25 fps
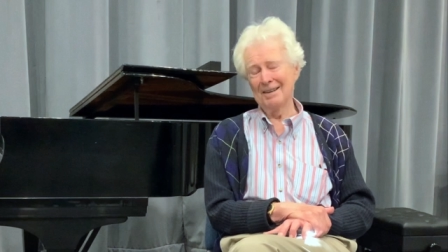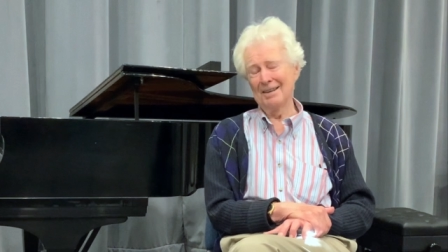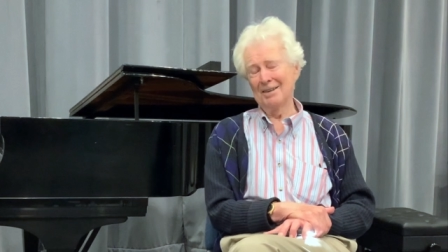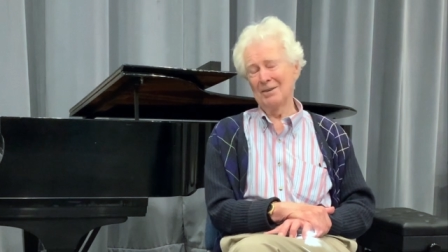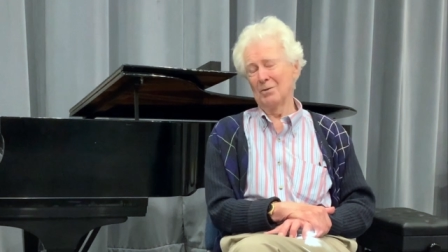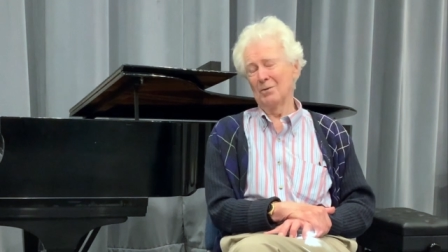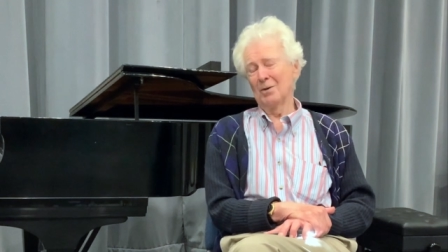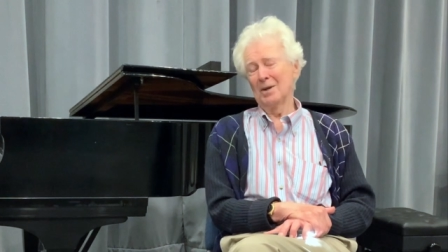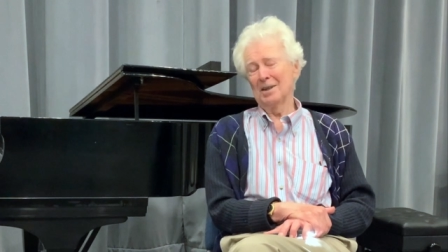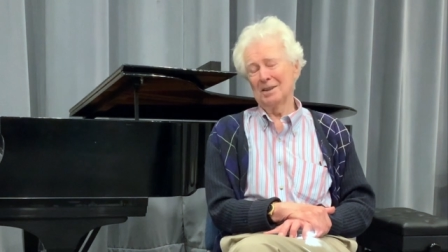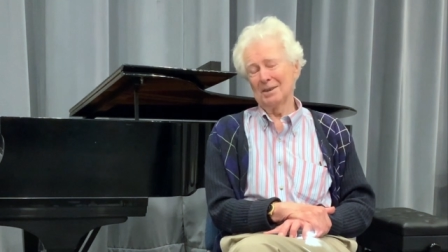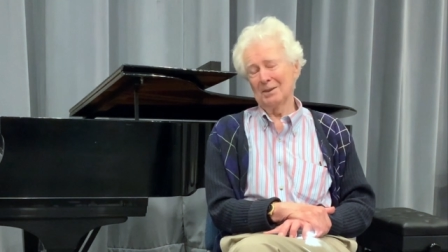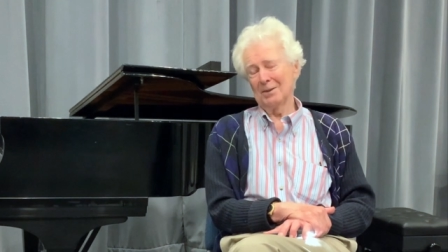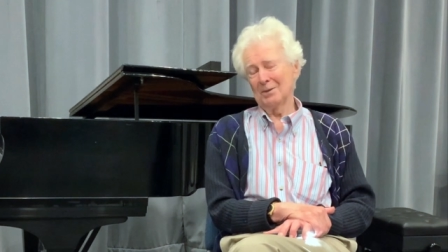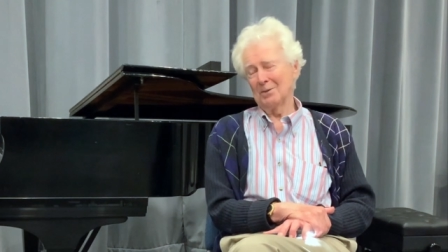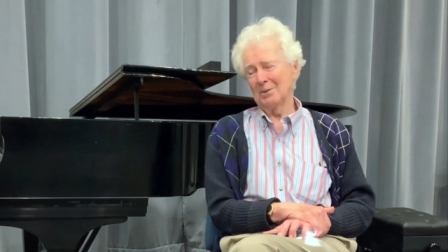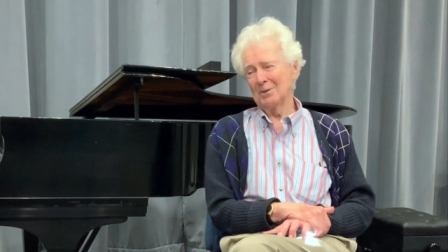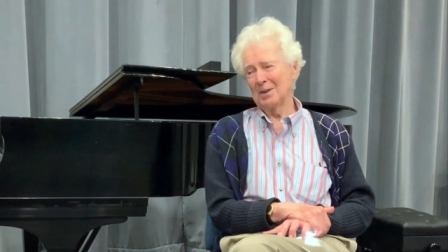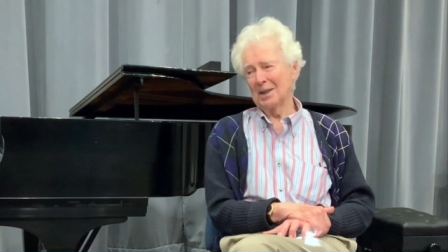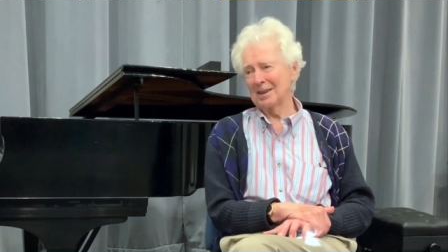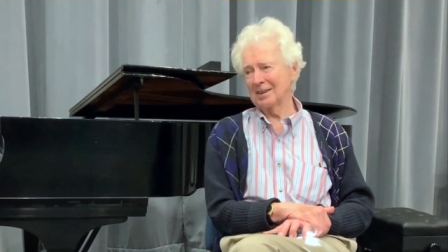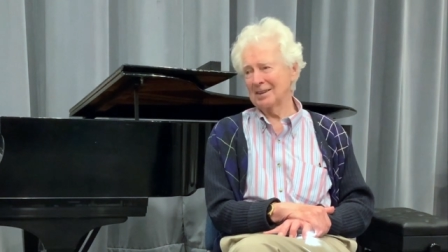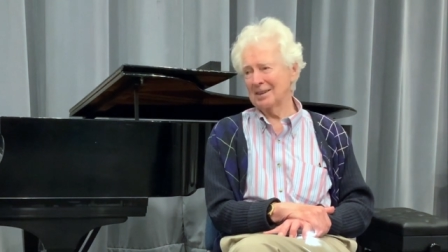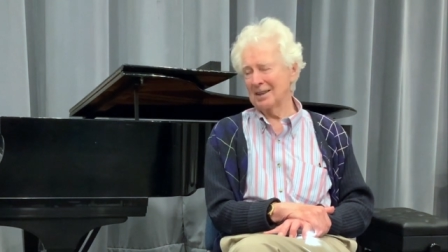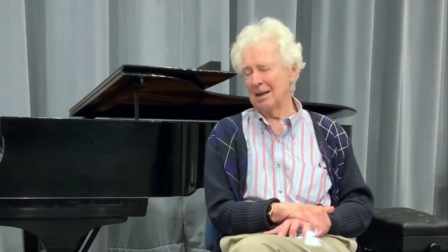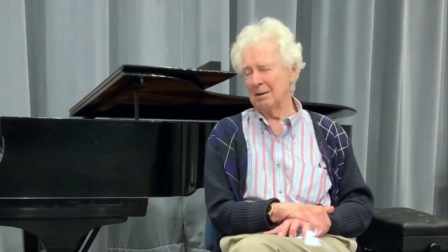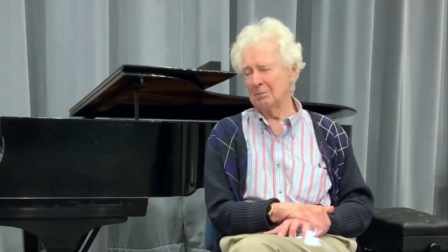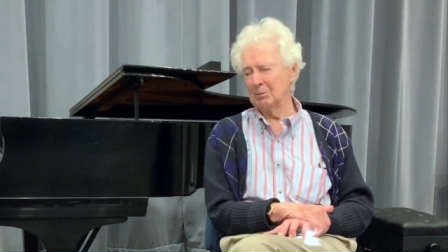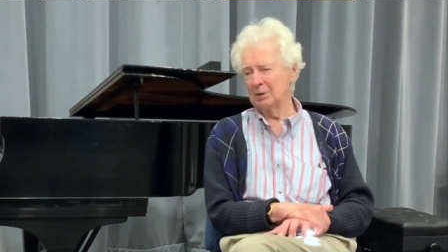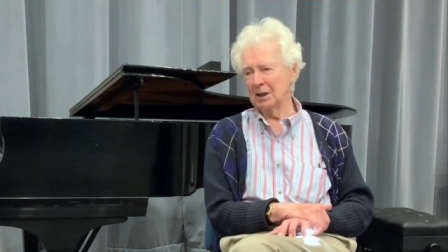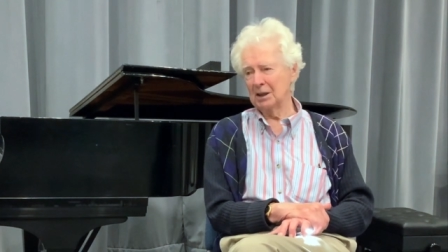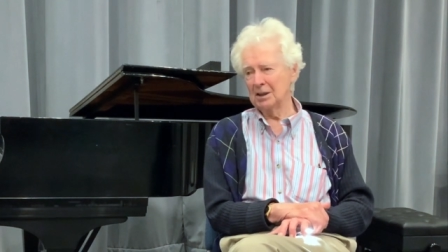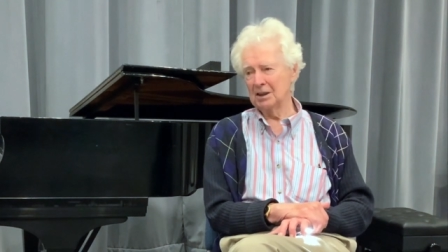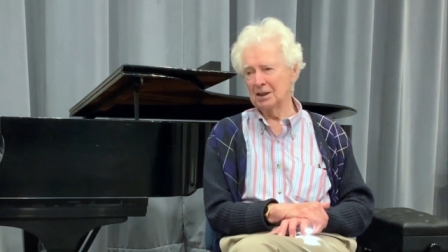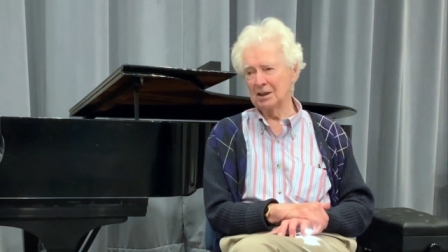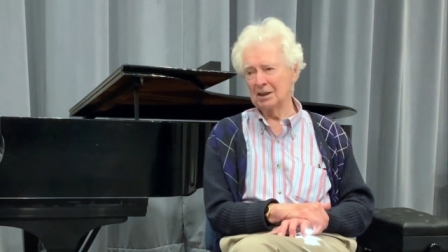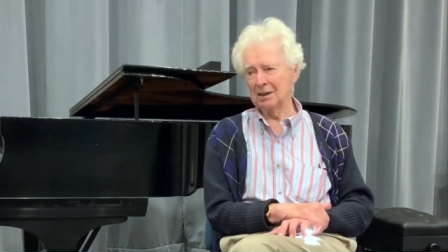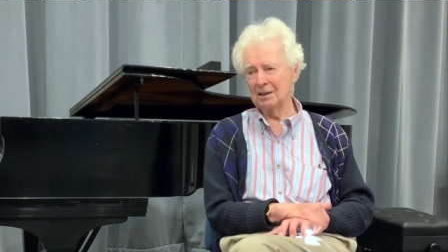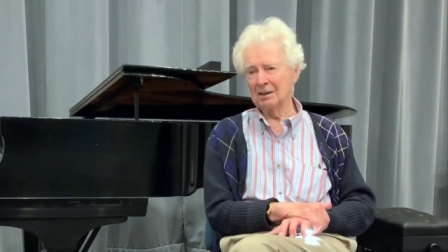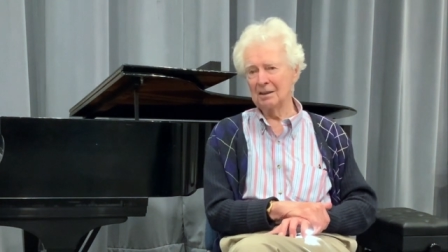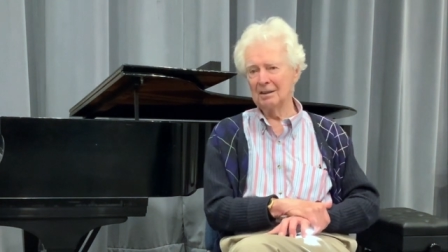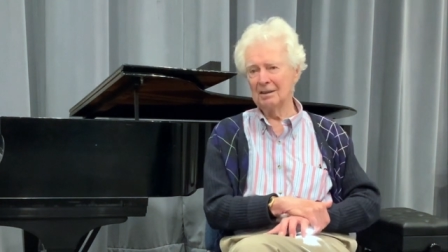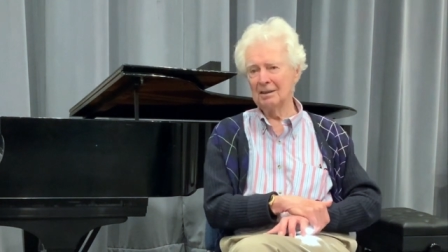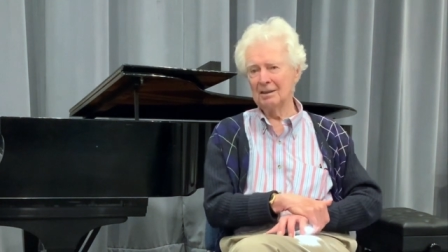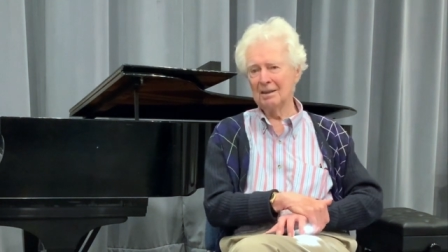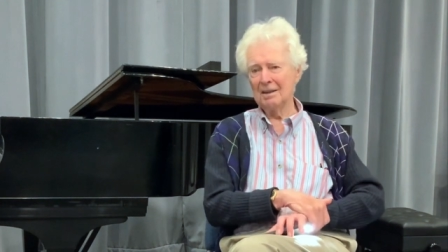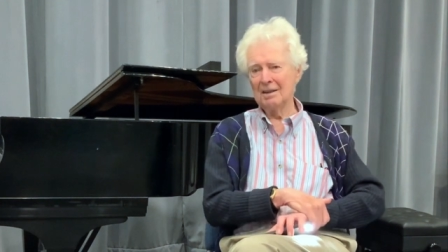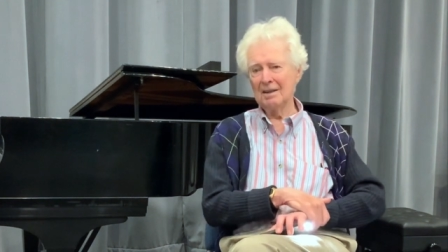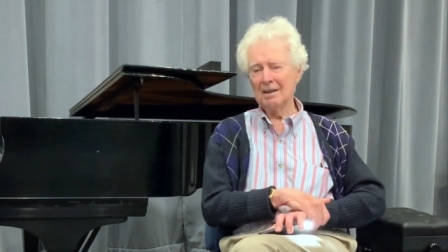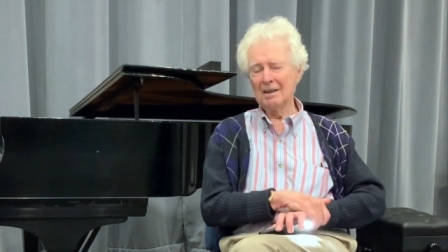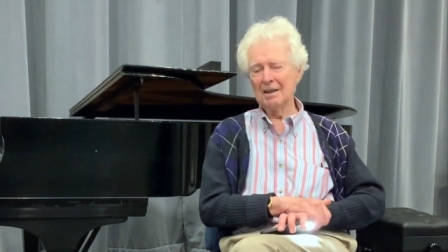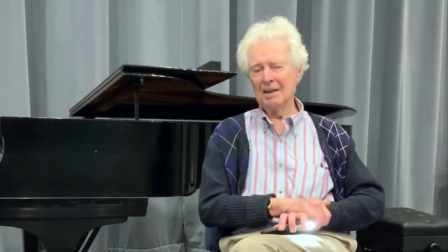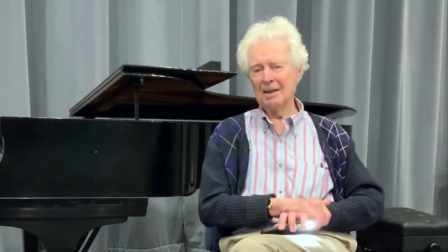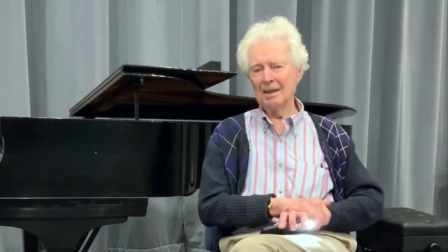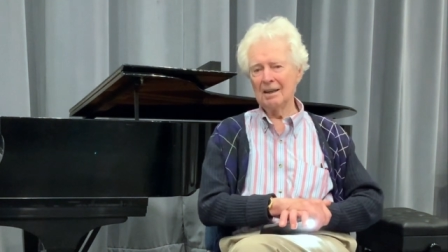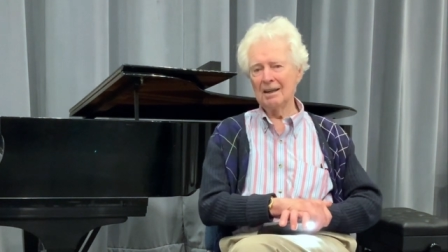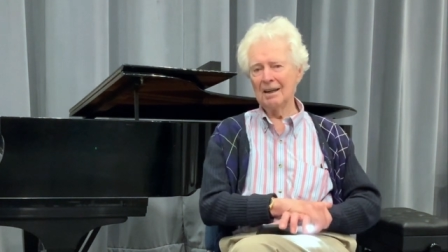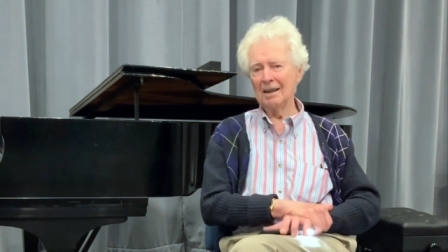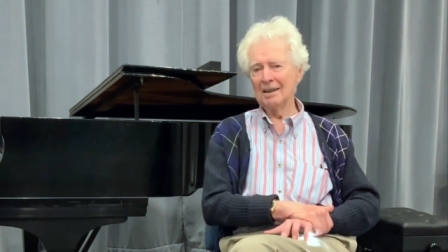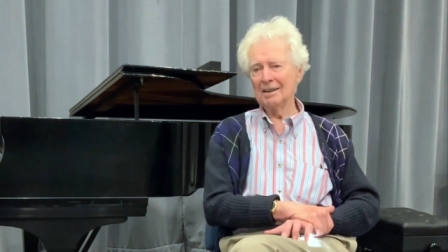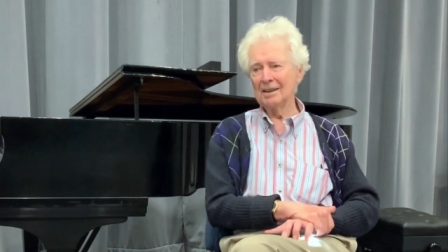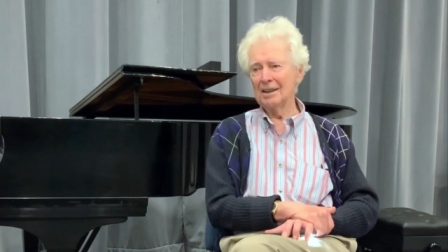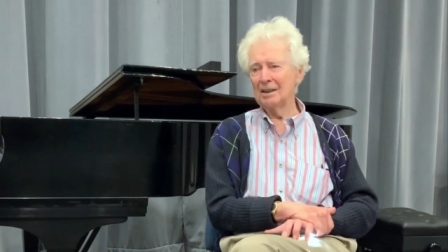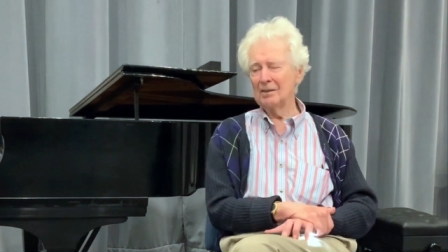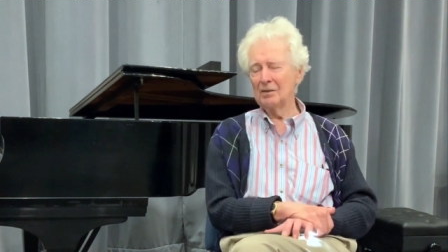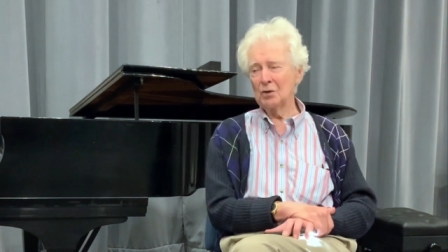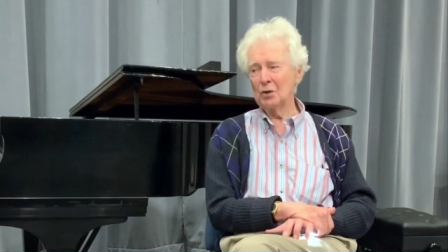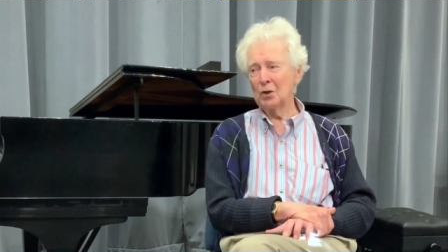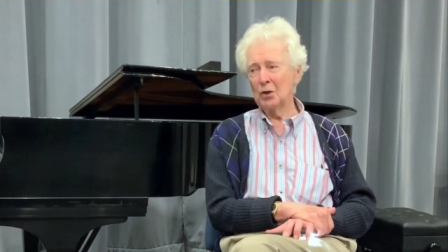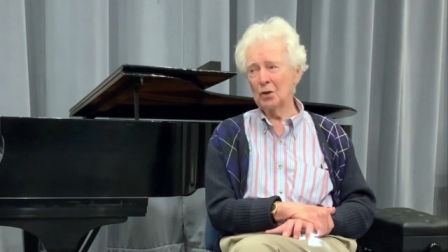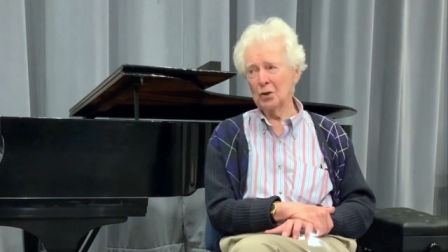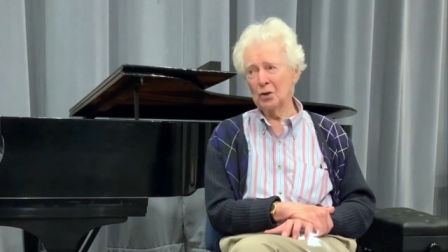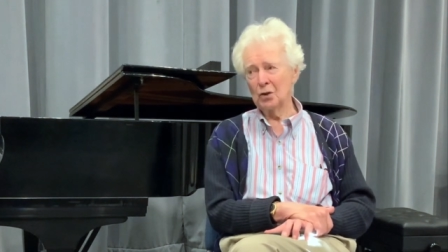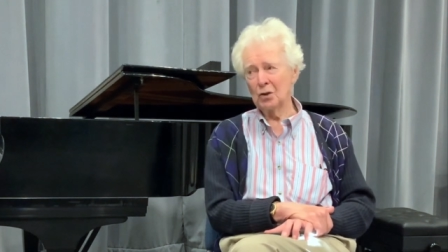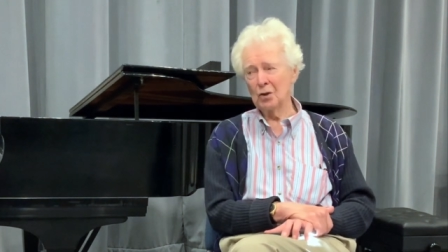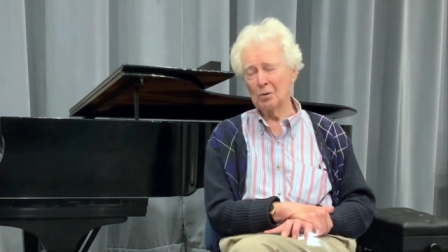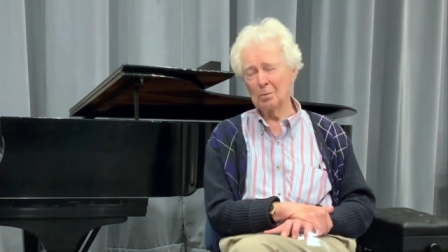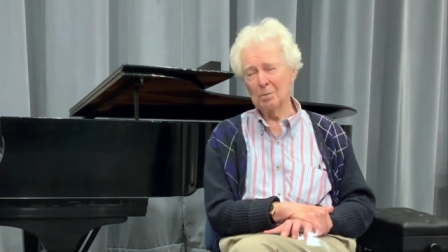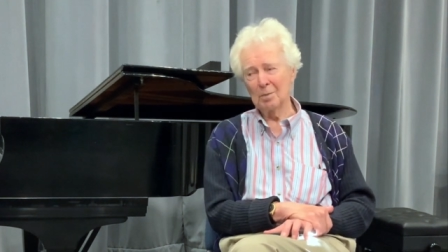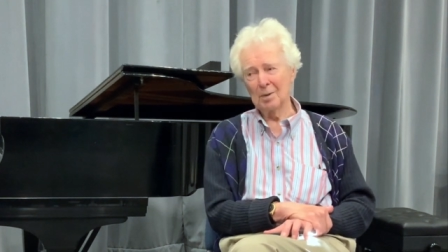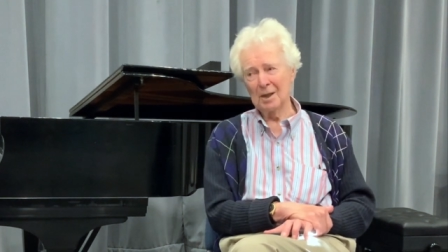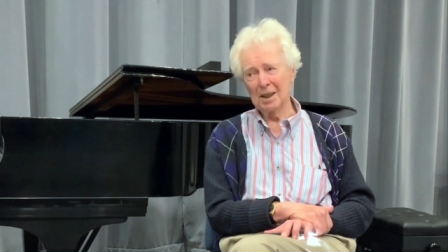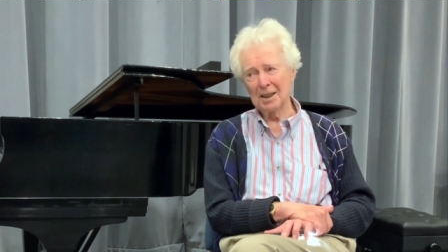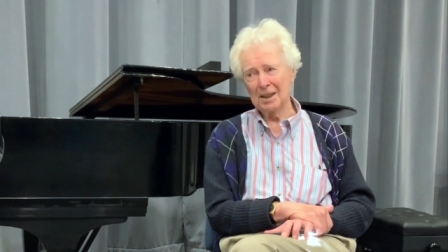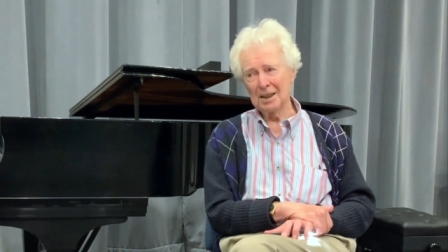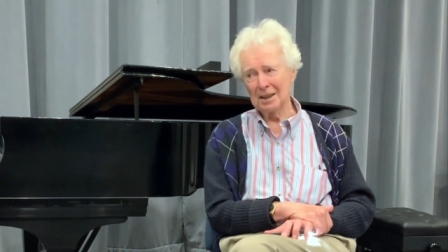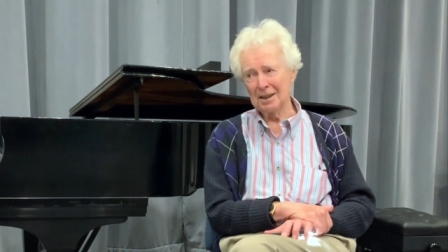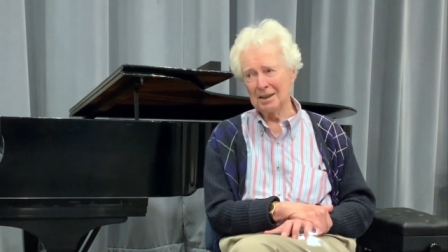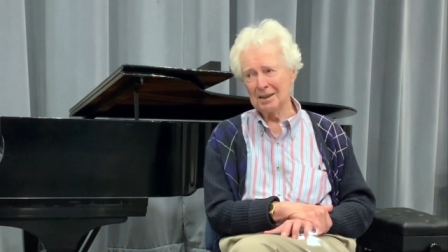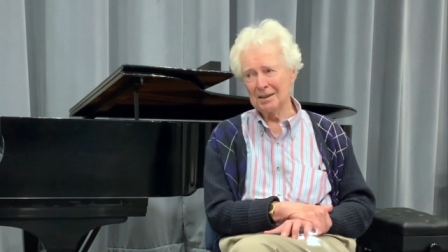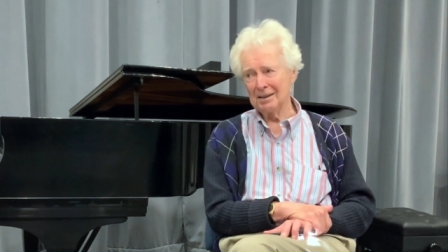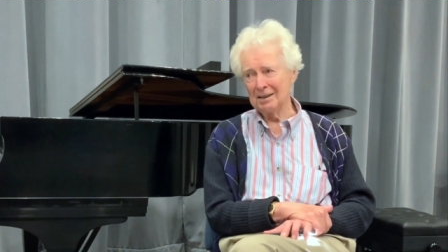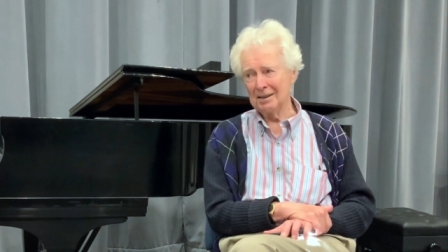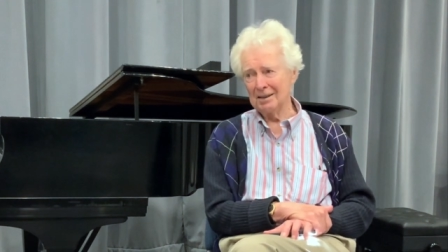What a combination. I never heard her play